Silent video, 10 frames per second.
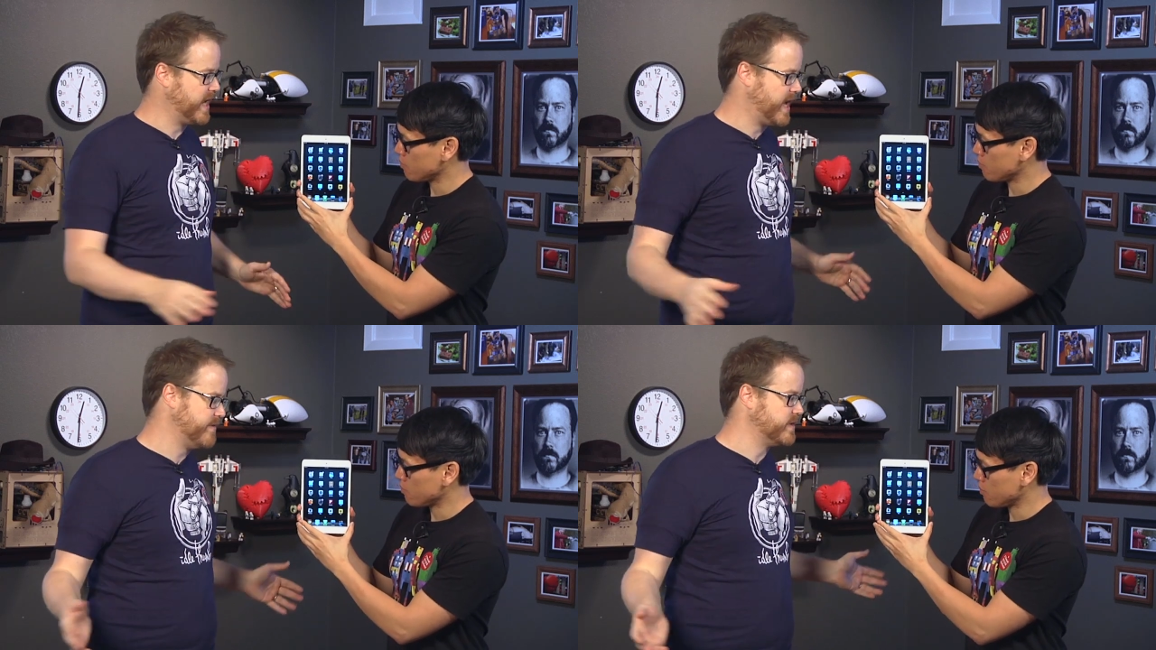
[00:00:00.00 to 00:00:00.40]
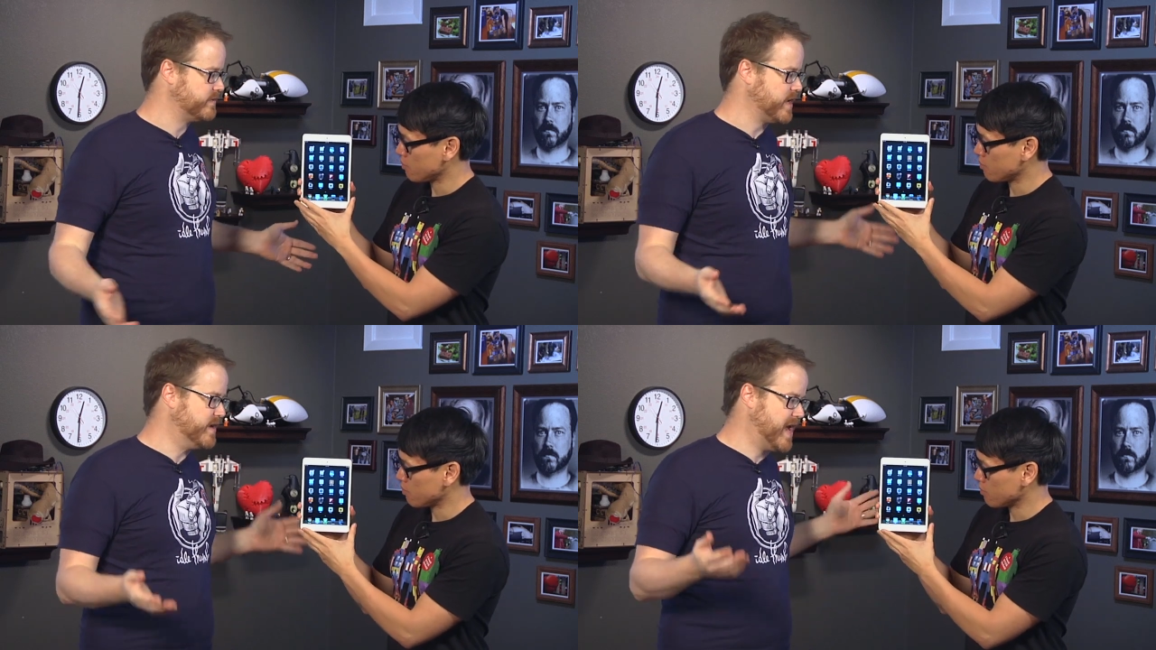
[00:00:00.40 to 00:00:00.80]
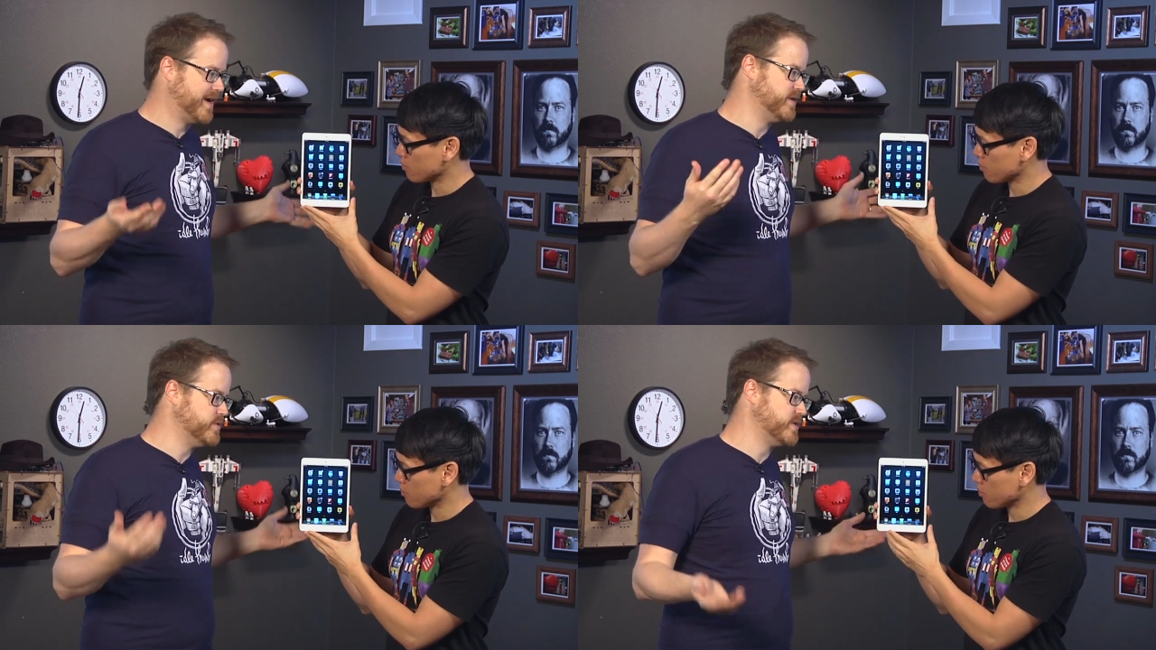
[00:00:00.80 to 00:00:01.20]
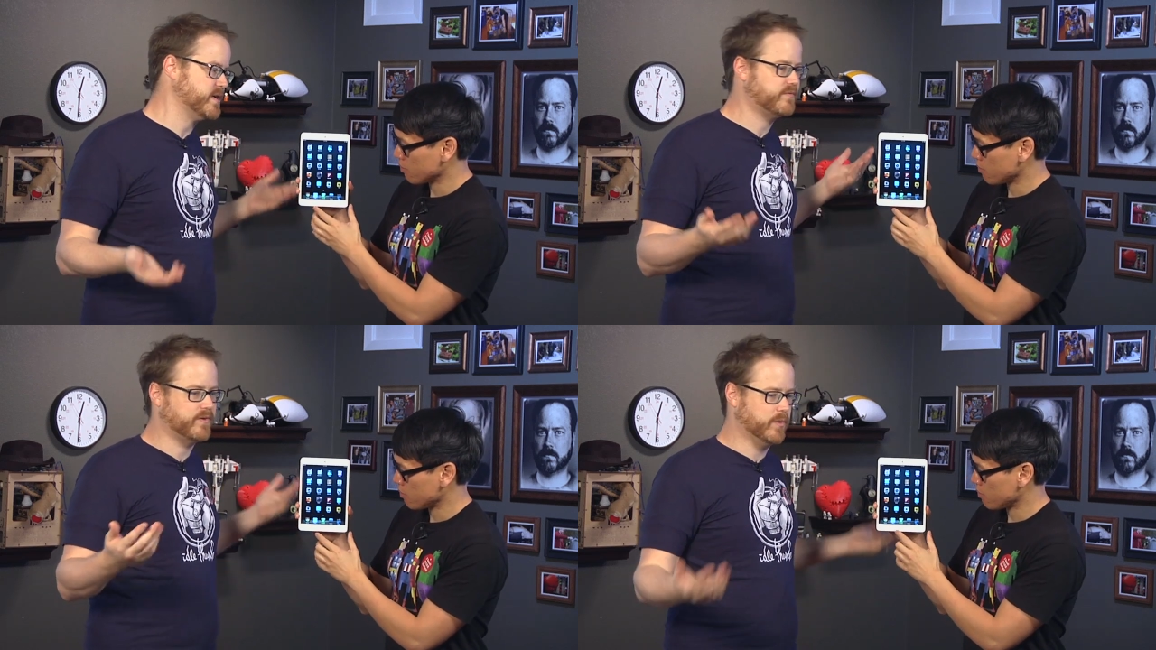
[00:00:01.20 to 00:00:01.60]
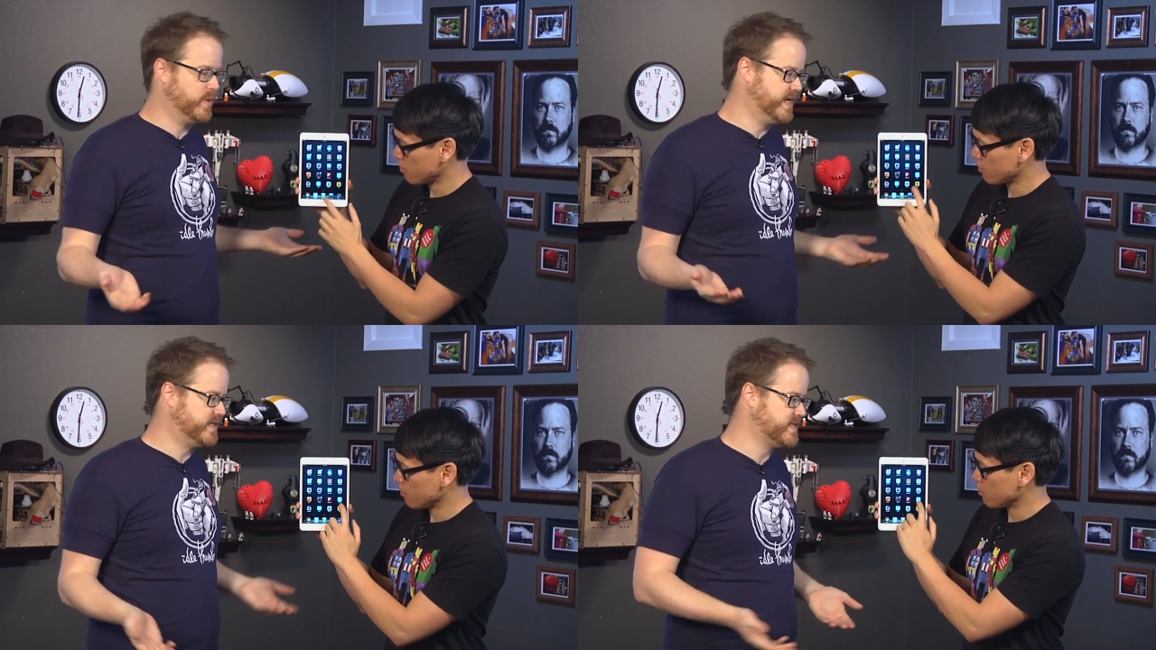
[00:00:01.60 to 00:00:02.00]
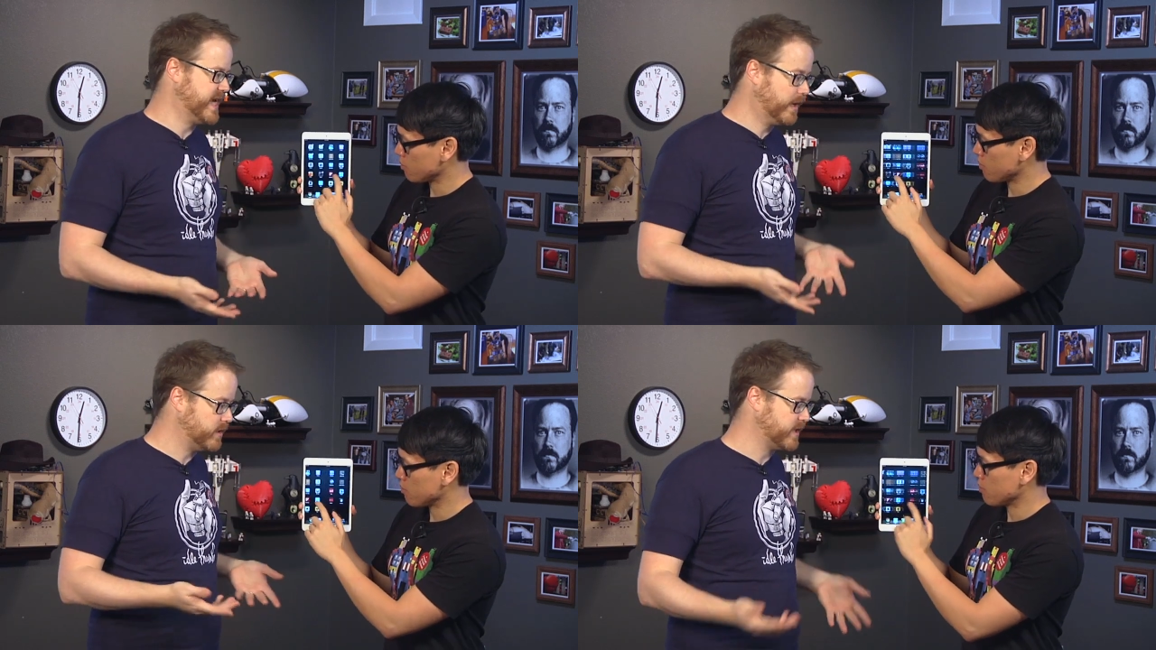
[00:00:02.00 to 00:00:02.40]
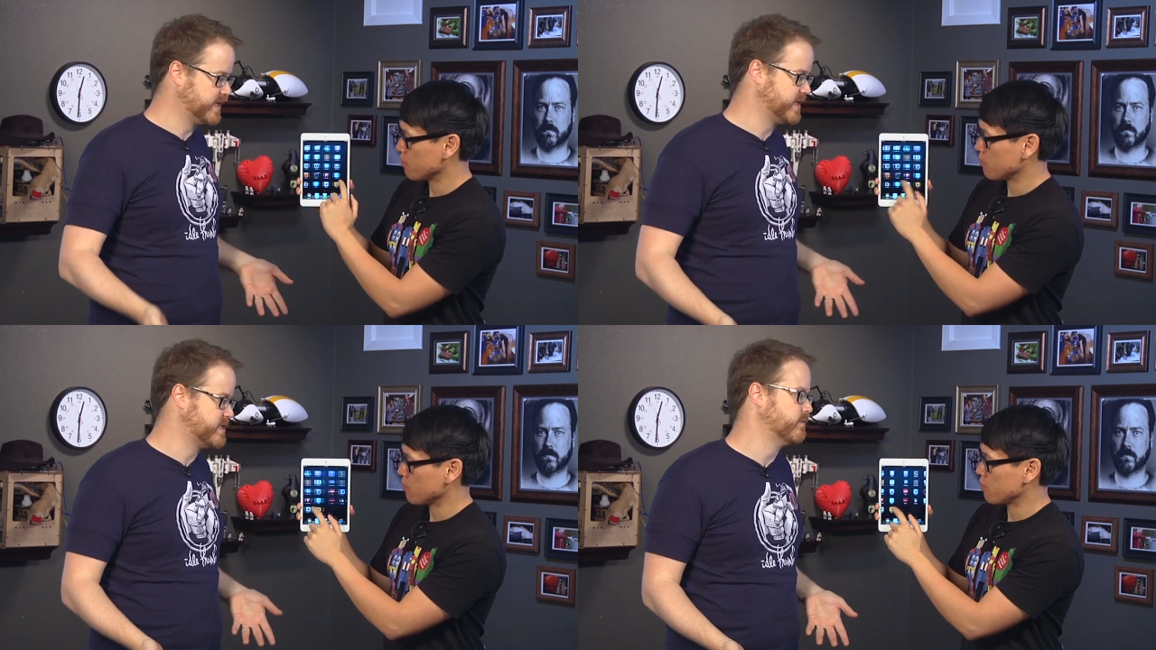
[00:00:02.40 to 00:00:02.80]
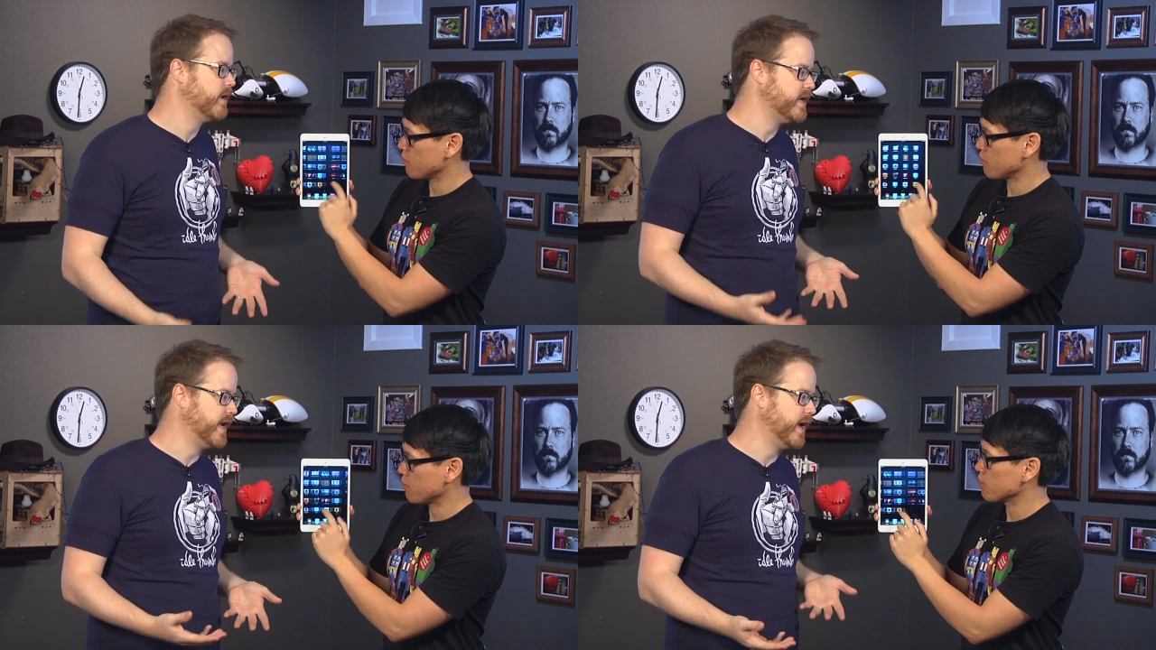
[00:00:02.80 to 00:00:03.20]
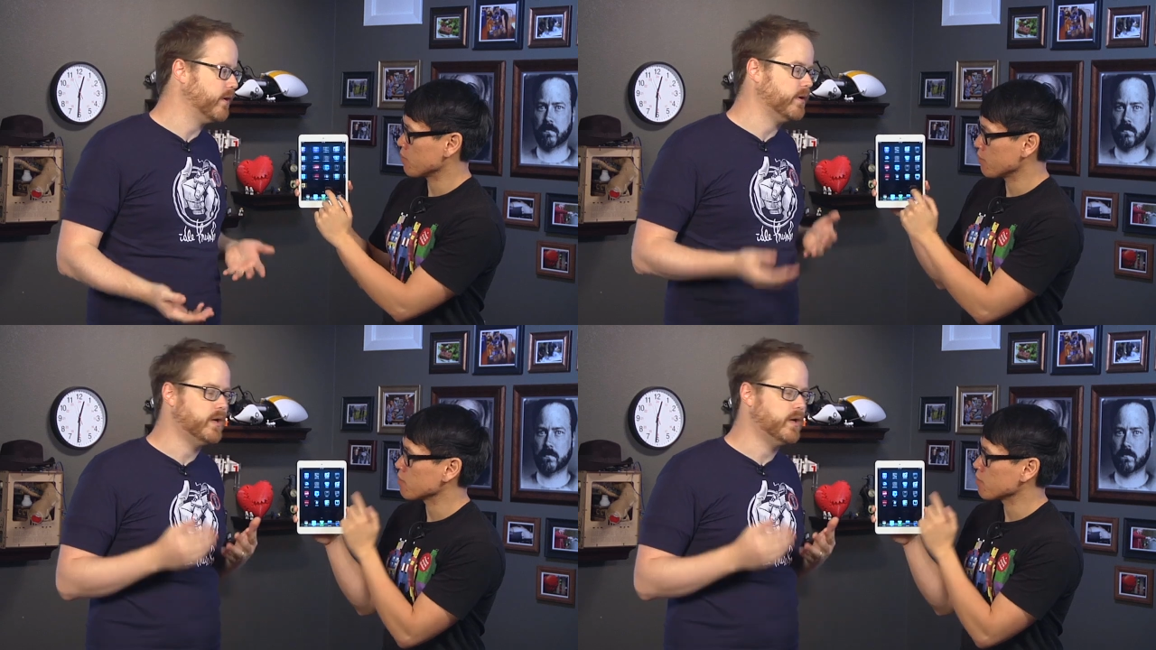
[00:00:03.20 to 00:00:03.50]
Speaker 1: I haven't not used it for a week to see how long it takes to run down.